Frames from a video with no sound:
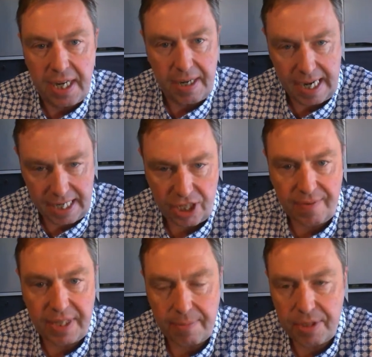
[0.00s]

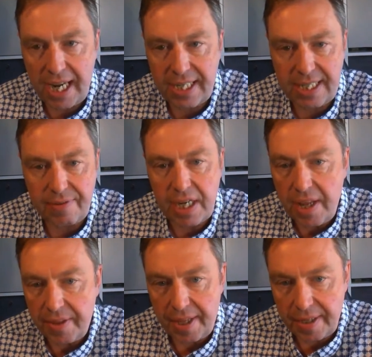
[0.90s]
achieving the objectives,
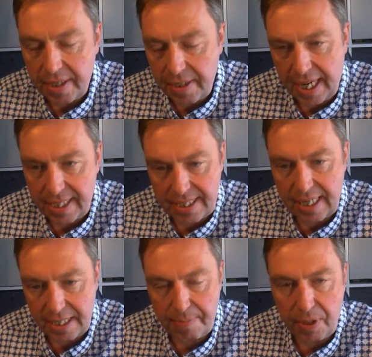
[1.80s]
then that's
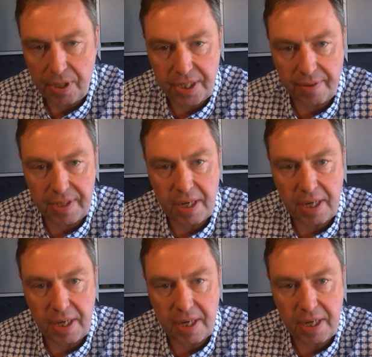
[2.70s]
part of it.